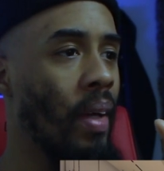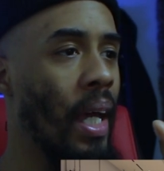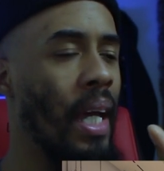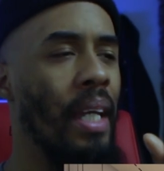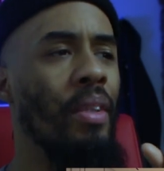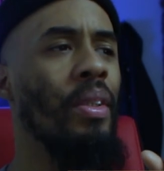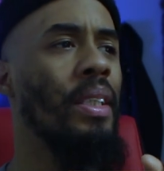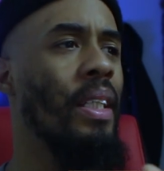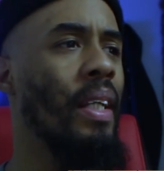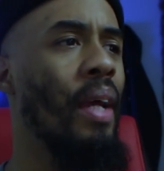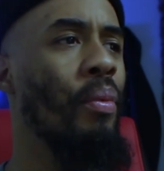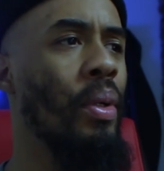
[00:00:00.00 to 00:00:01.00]
And you can
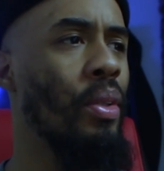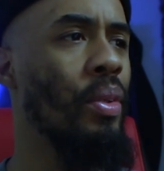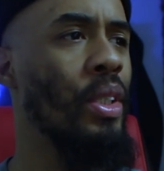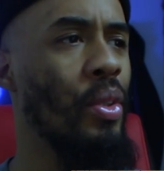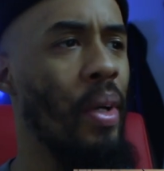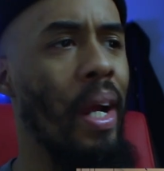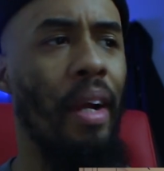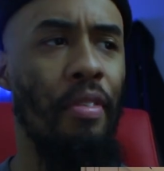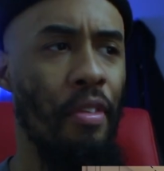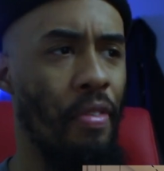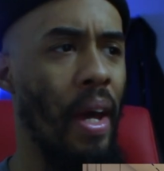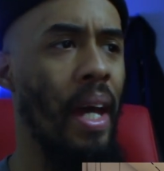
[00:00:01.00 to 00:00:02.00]
tell they went through this
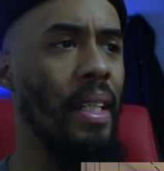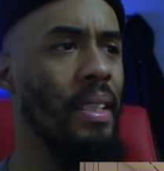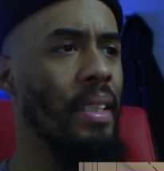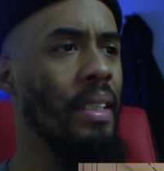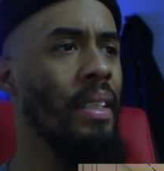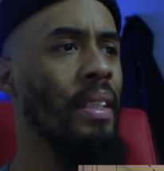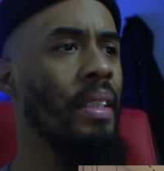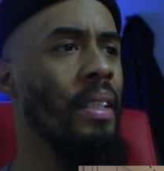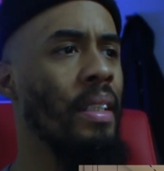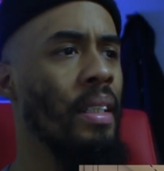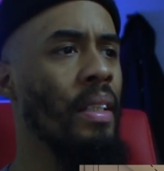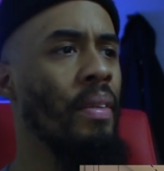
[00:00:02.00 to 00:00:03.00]
choreography fast,
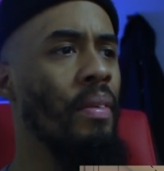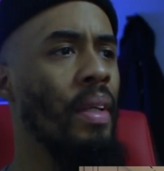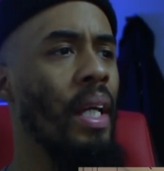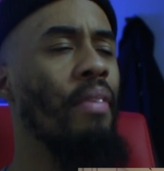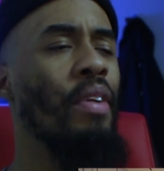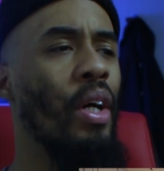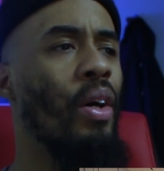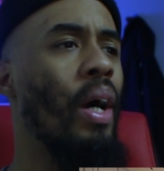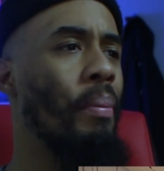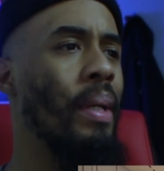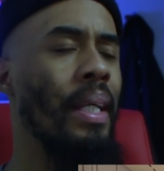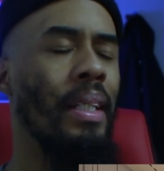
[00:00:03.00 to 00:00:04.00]
even though,
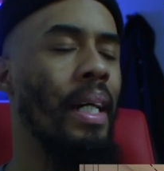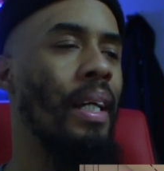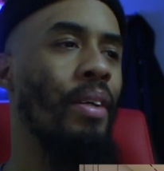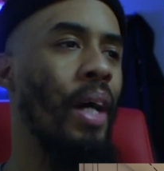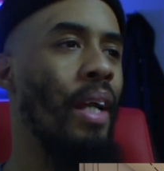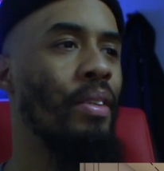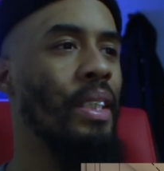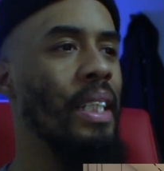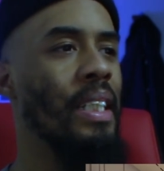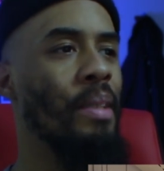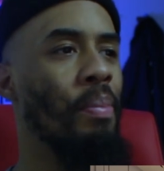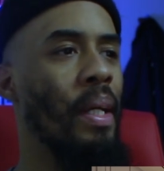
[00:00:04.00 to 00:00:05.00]
I mean, I don't see
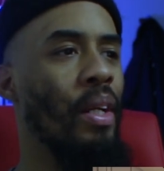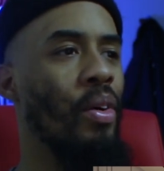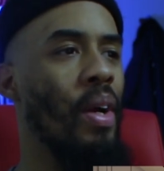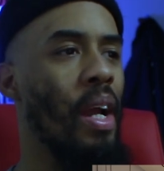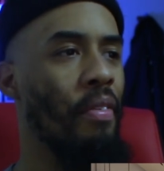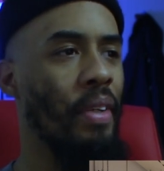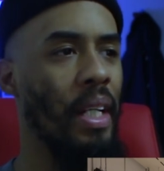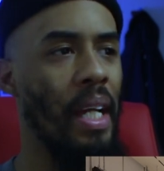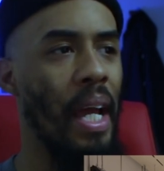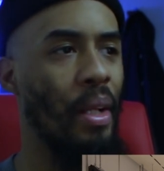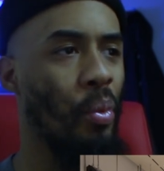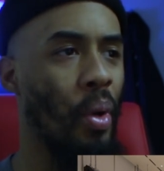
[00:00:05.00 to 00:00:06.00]
this being a choreography they
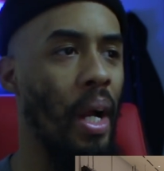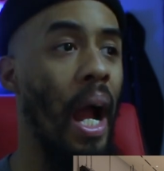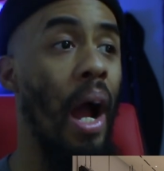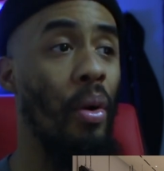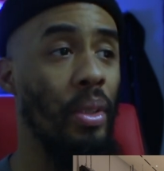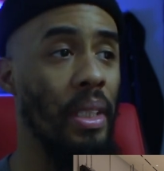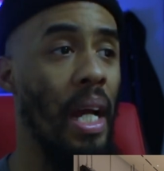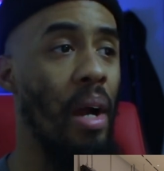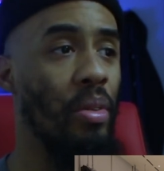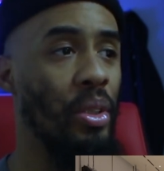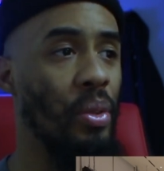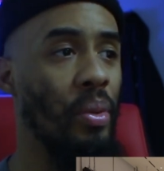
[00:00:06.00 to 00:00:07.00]
had to work hours and
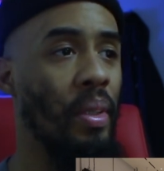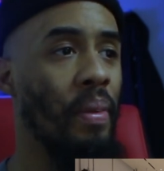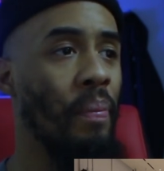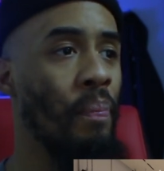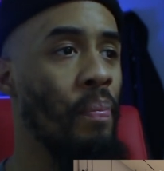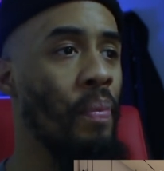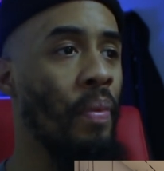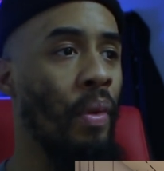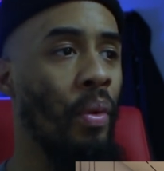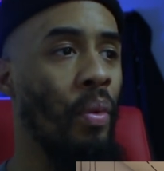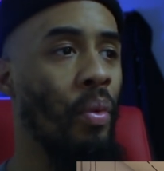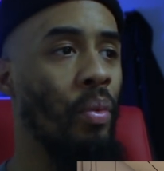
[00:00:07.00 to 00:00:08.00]
hours on.
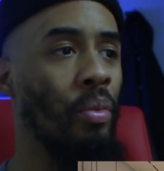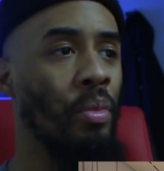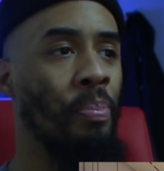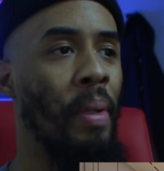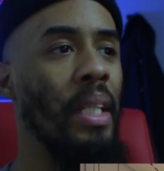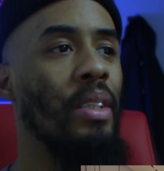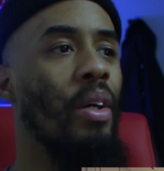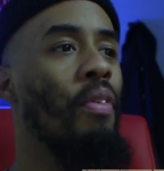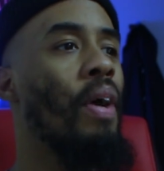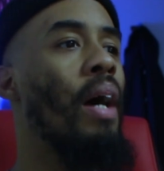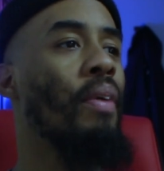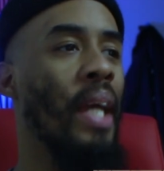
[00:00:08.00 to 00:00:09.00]
Based
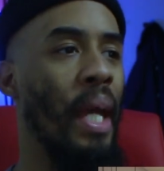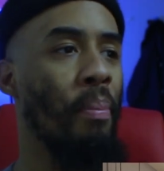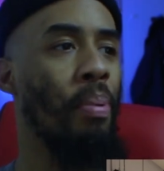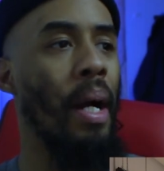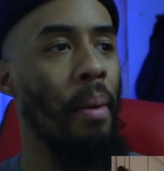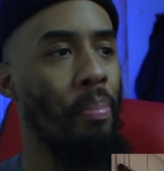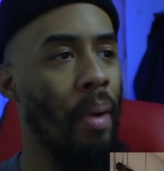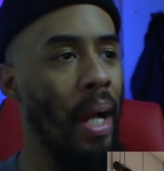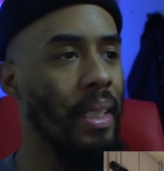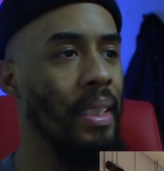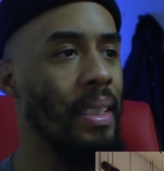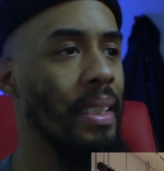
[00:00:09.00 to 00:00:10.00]
off how K-pop
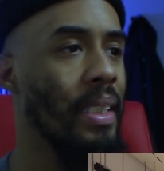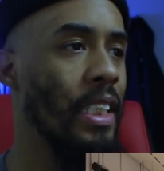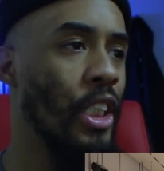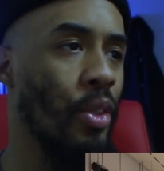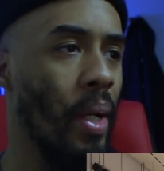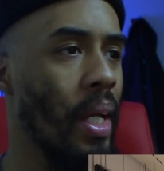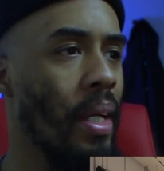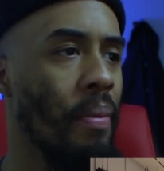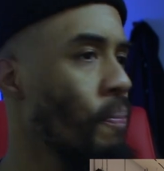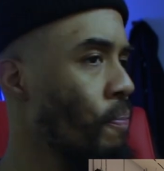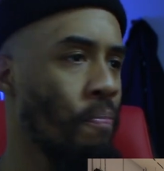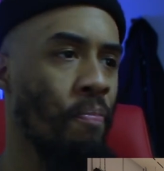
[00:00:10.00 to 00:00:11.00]
practices and train,
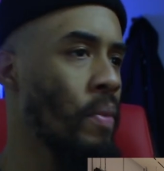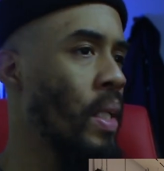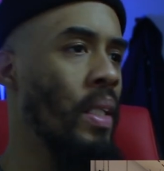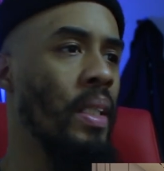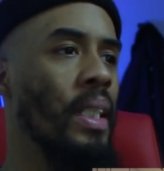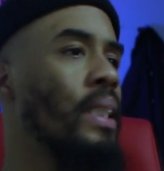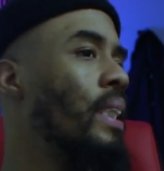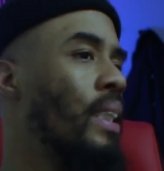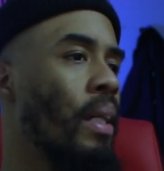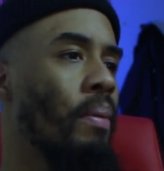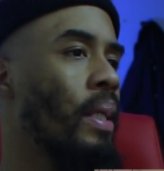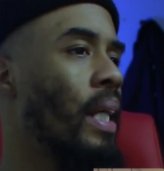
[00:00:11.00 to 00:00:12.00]
this is
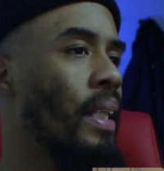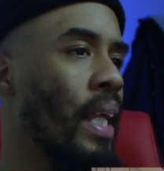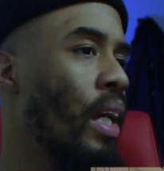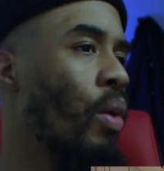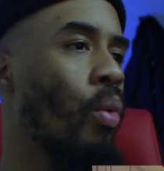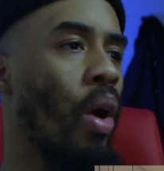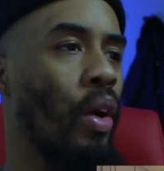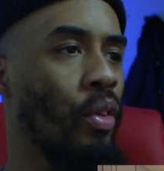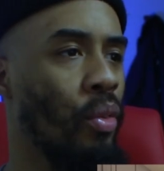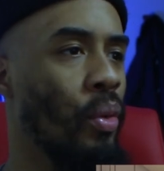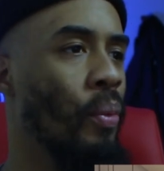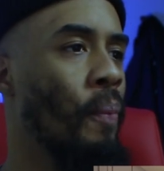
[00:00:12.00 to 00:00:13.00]
something that they could walk
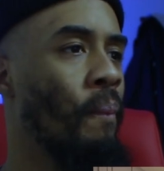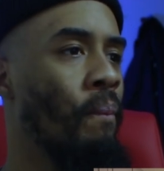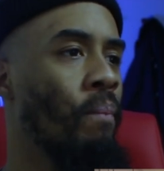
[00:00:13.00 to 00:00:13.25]
through.